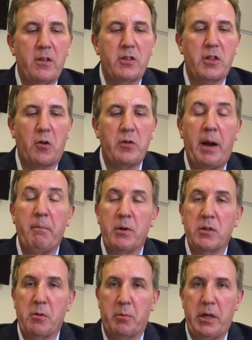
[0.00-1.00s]
So
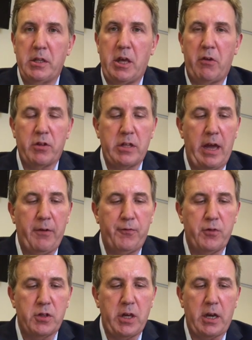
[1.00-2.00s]
numbers, I'm being serious now
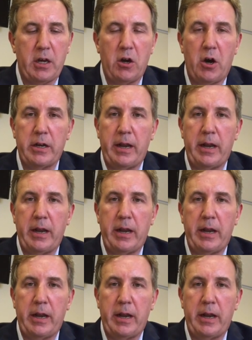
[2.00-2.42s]
for a second, guy.